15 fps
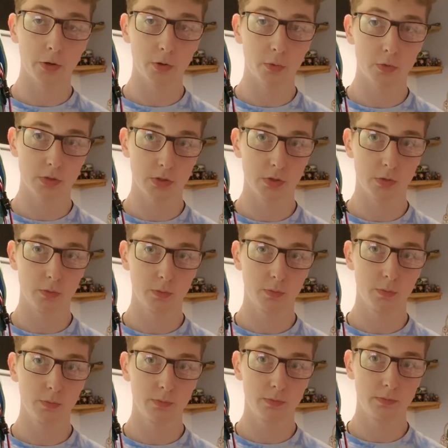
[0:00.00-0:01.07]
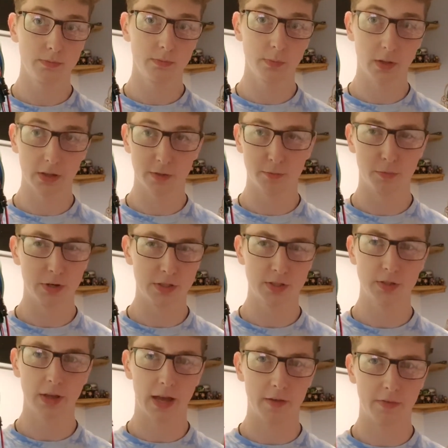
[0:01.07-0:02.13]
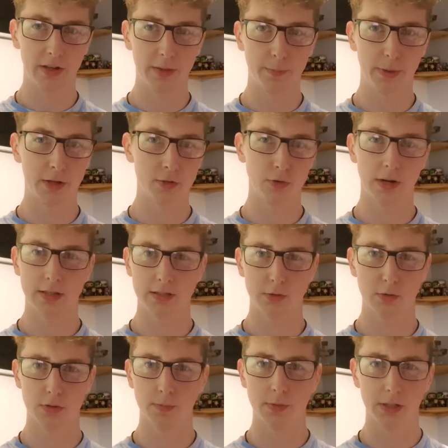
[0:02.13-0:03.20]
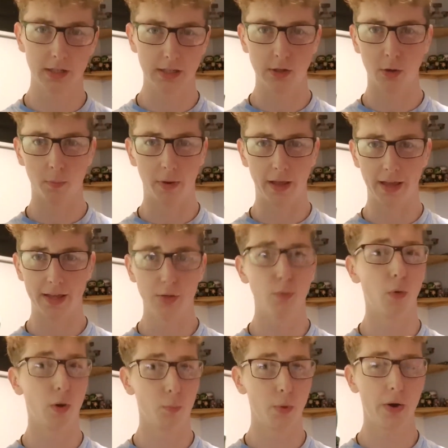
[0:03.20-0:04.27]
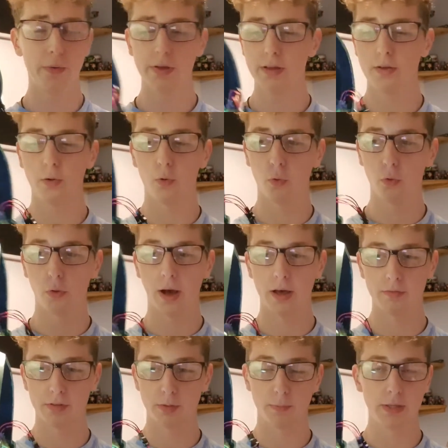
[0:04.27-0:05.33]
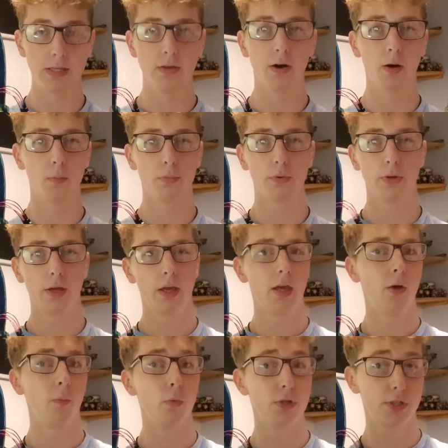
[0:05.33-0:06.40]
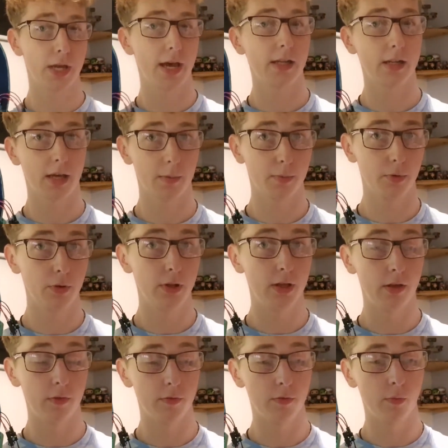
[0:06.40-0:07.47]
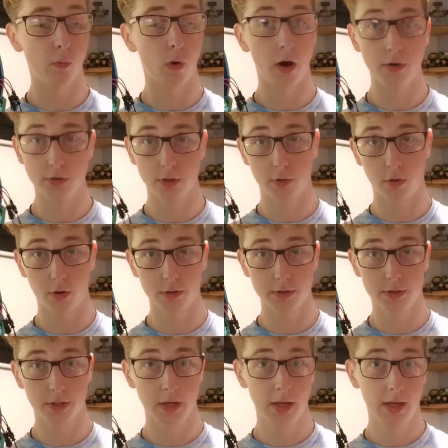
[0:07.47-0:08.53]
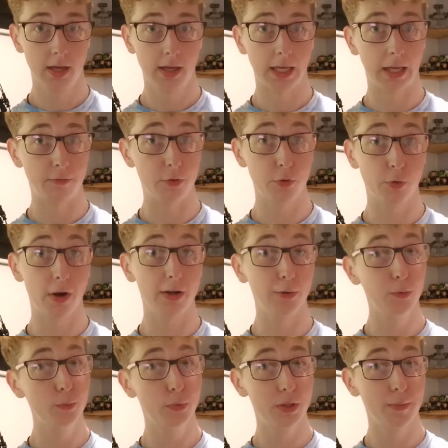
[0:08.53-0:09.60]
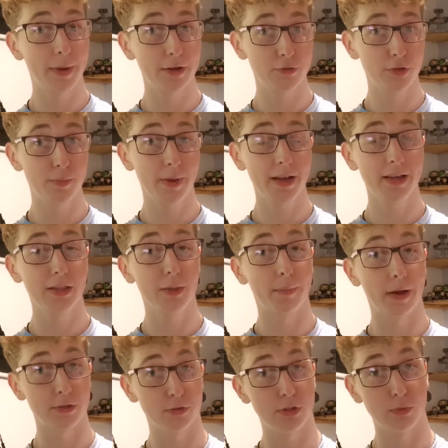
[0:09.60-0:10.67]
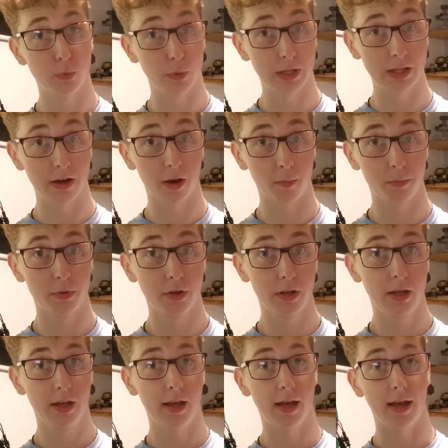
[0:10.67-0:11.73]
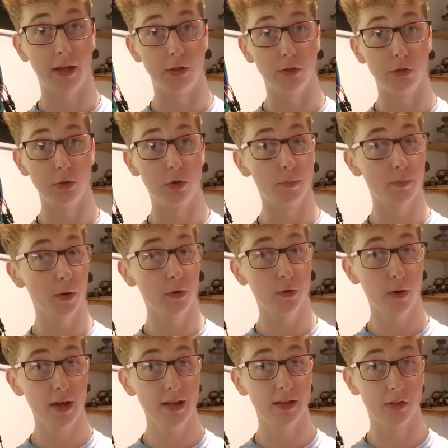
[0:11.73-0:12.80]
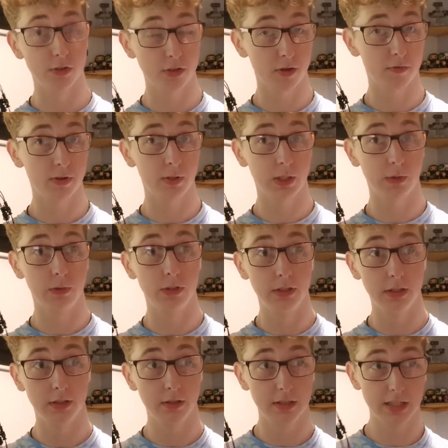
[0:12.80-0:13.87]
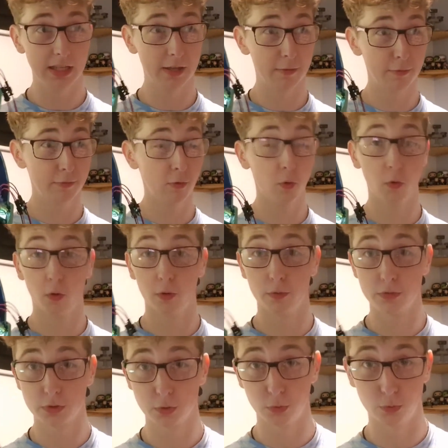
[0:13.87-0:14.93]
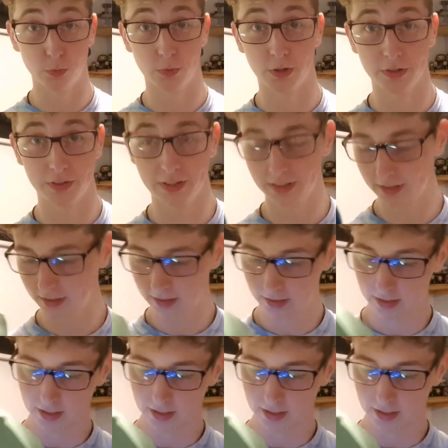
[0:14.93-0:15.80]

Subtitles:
I don't want to like risk having battery acid or something leak on my head while I'm wearing it, or having them heat up, which can happen if wires cross. If you create a loop with a battery pack, the batteries will heat up and you can burn your hand, as I found out in year 4 of school, I think.